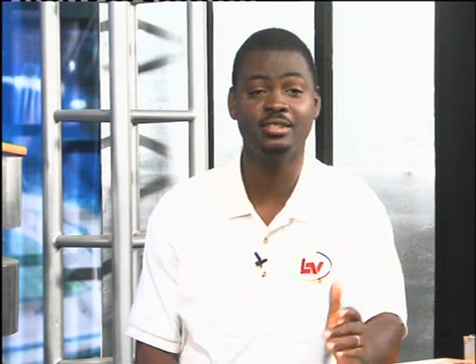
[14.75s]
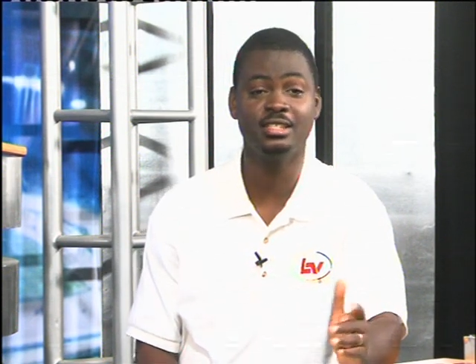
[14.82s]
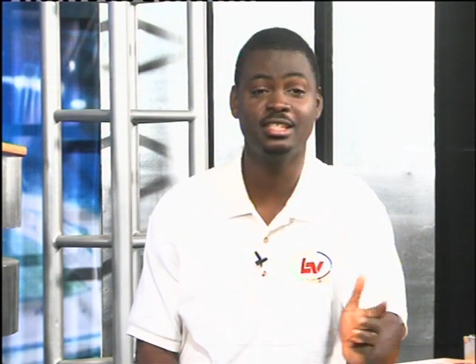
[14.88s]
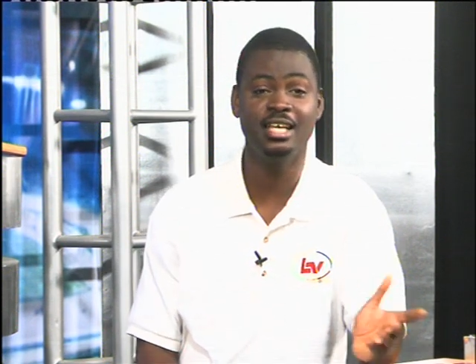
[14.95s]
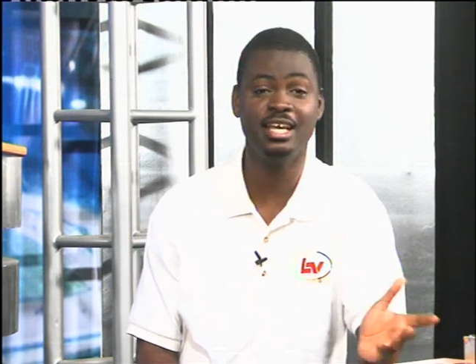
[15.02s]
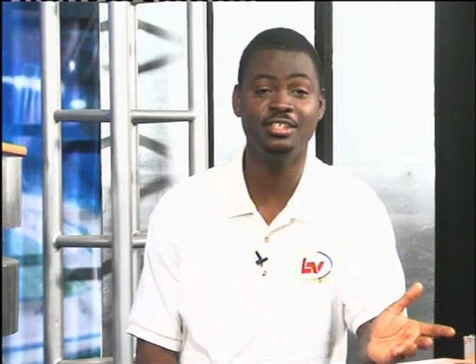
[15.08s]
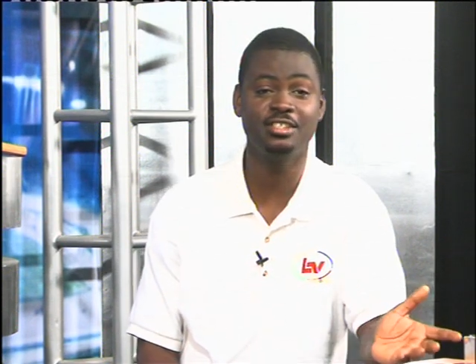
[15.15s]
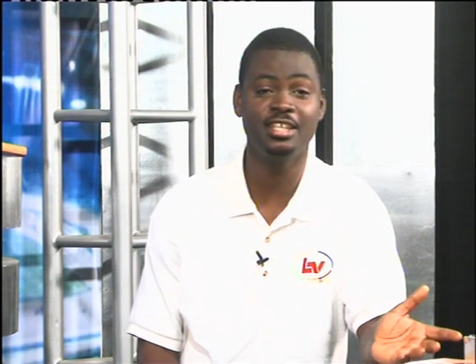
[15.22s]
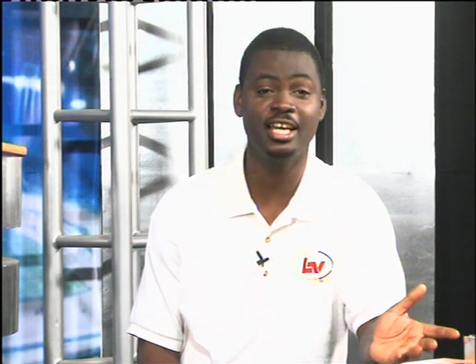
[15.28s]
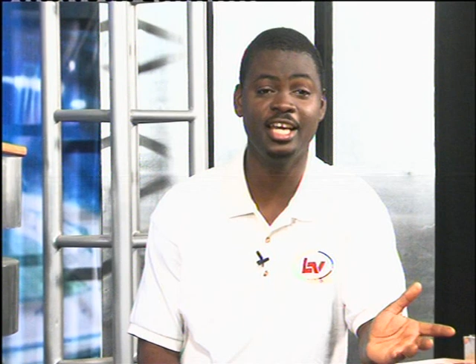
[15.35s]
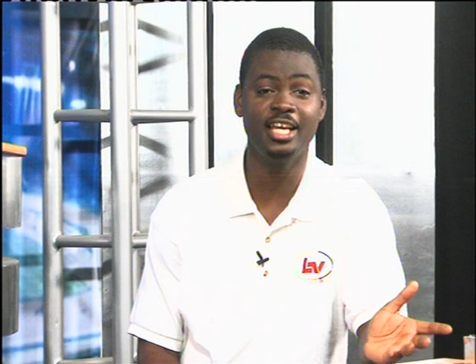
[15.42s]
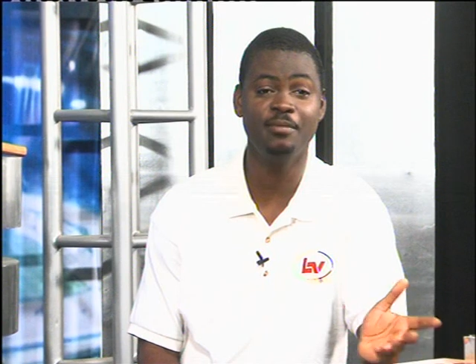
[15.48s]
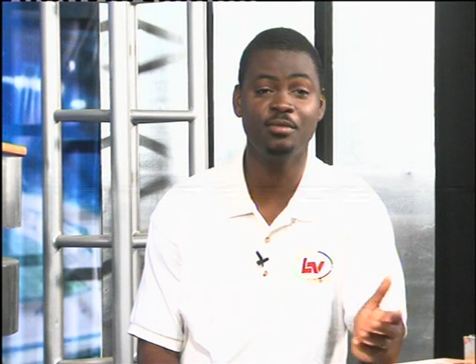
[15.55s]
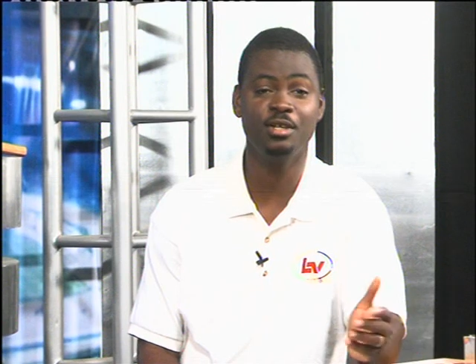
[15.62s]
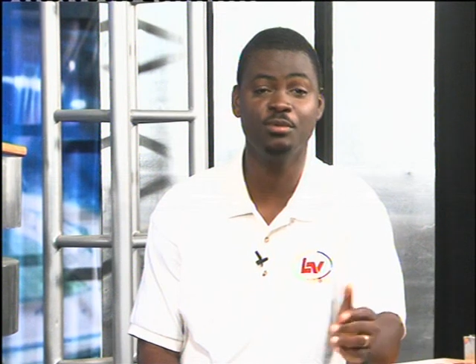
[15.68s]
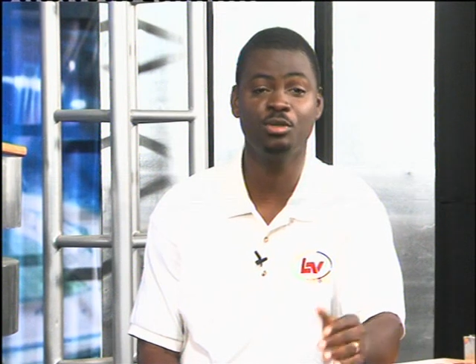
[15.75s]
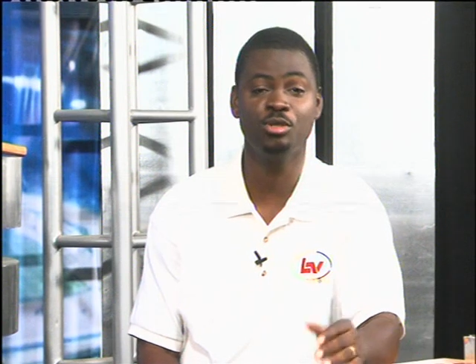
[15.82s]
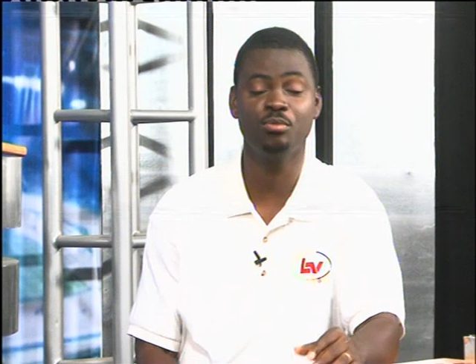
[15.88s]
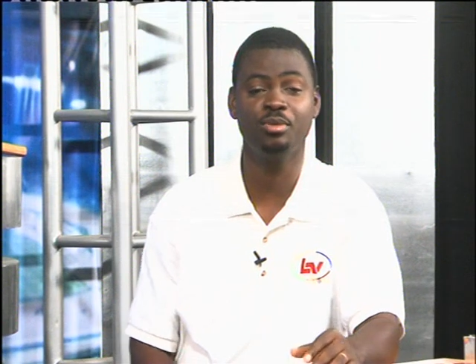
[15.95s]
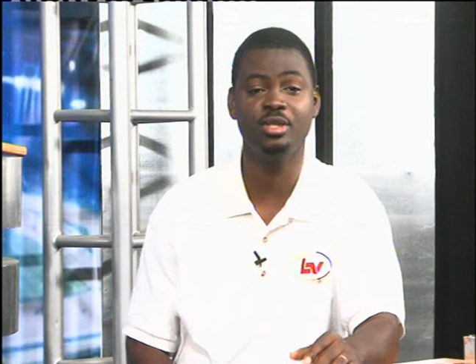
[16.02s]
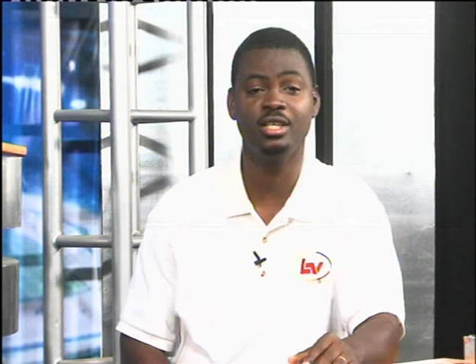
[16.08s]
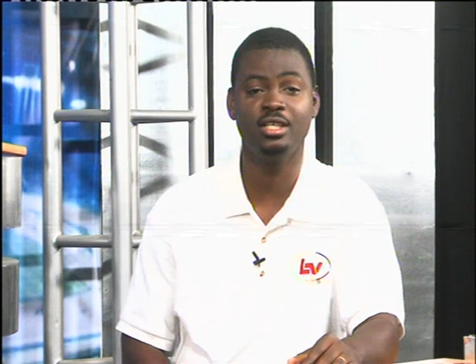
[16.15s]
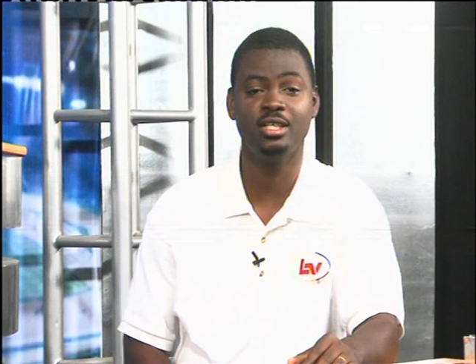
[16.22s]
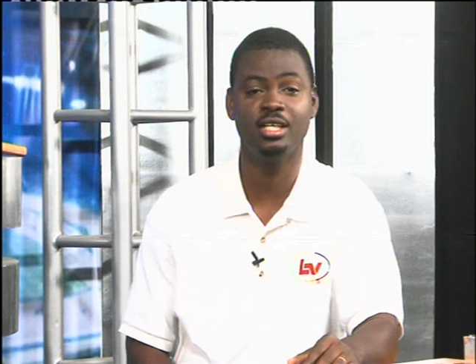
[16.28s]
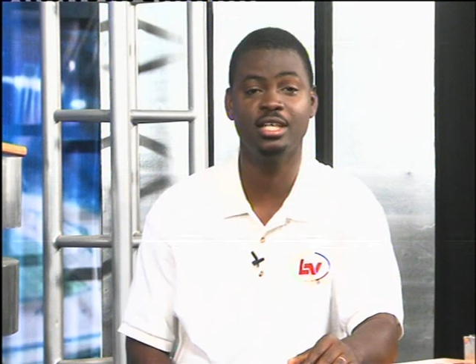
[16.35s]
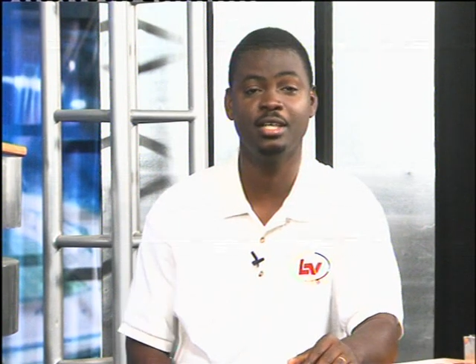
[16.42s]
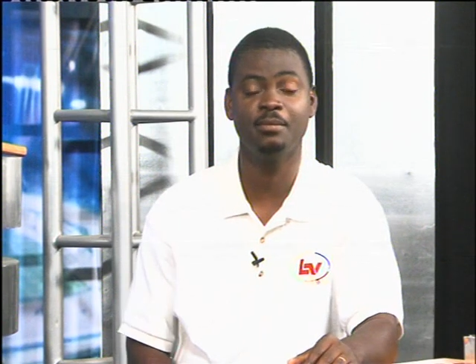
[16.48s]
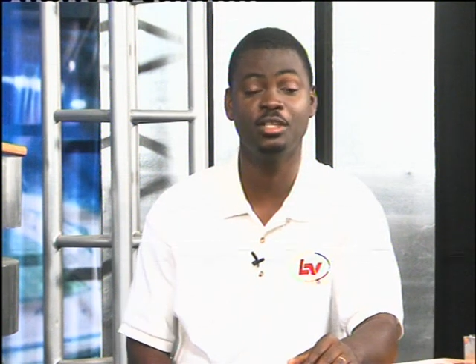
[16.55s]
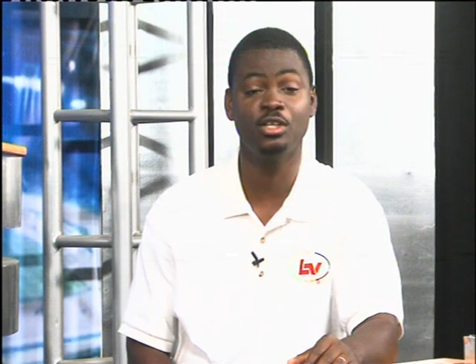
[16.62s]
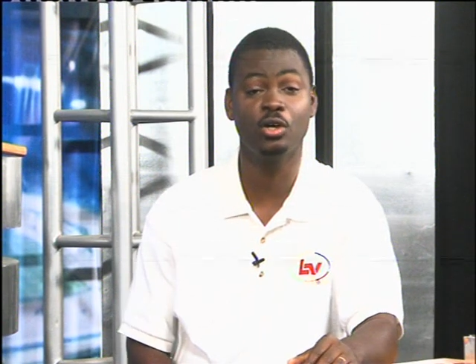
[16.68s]
The next game will be
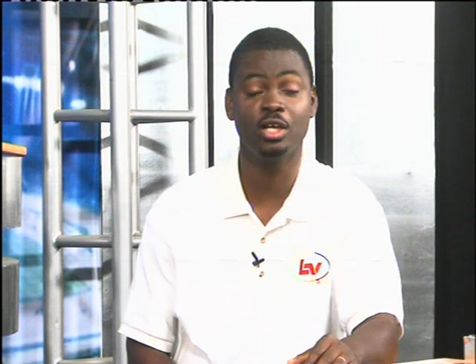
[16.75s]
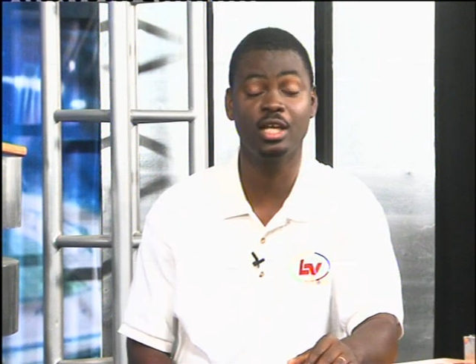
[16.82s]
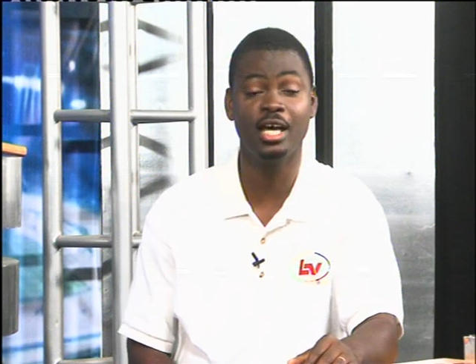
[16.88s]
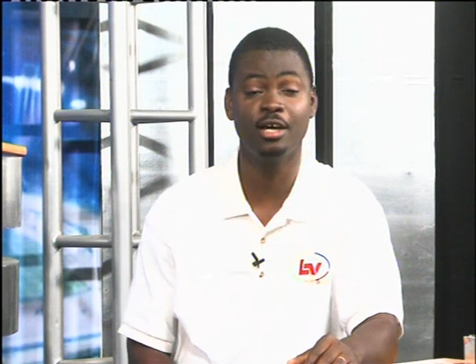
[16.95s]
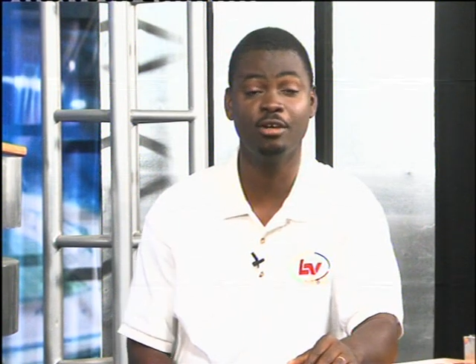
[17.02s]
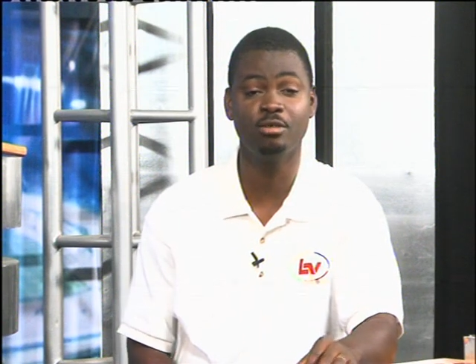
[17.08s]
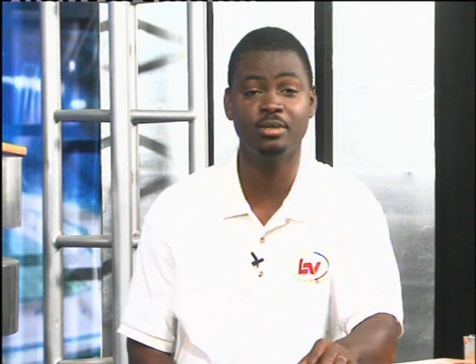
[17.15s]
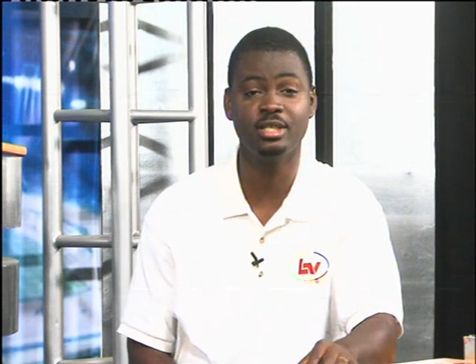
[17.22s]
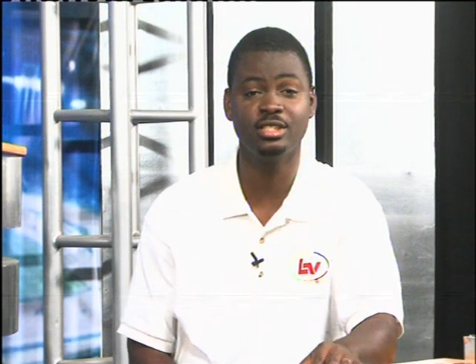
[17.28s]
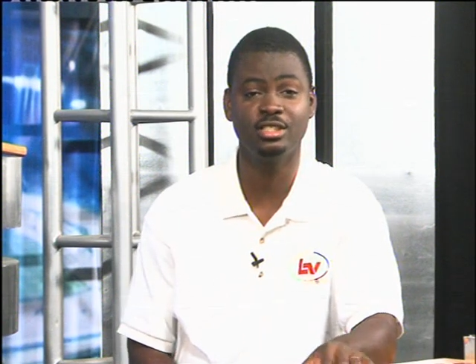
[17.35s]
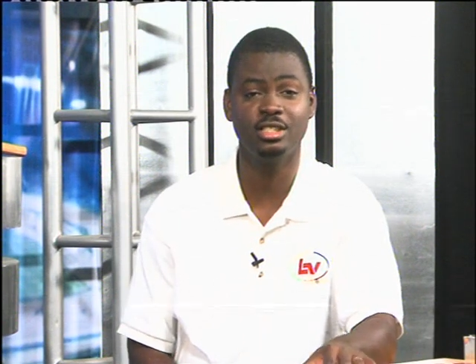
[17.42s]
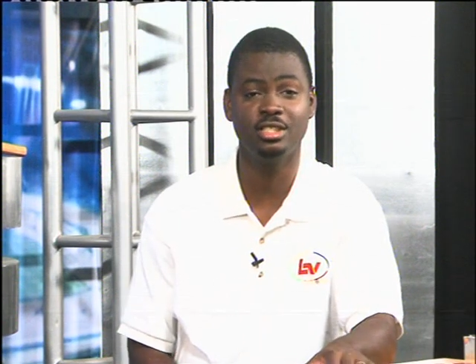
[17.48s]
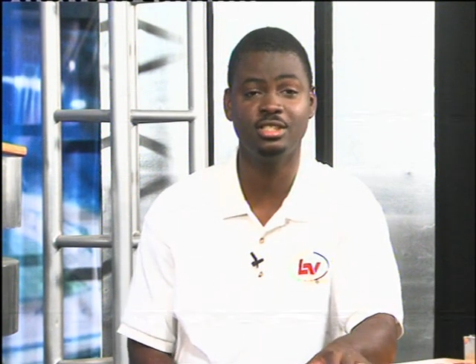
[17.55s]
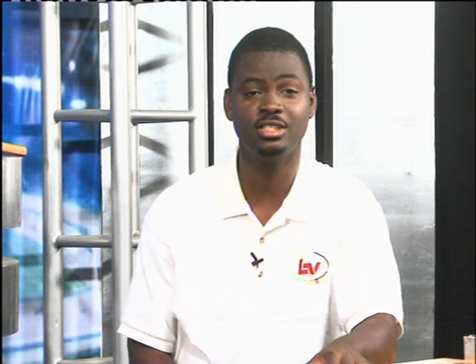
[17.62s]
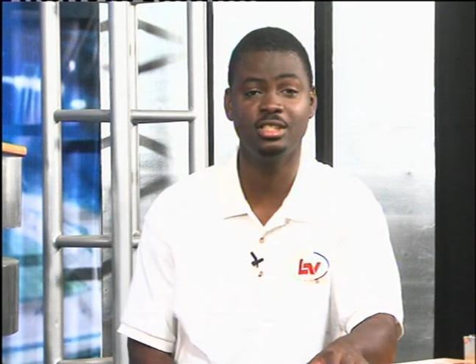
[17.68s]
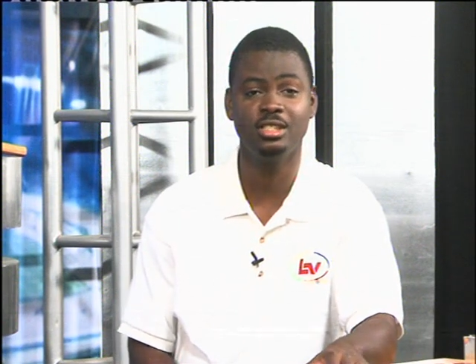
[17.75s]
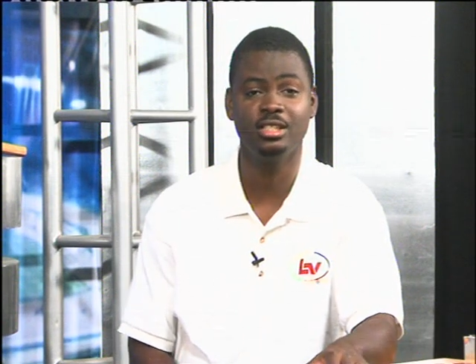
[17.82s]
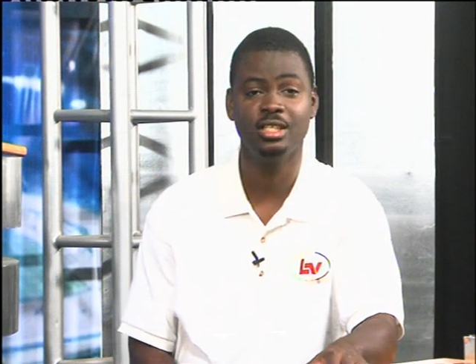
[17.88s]
in Oklahoma City.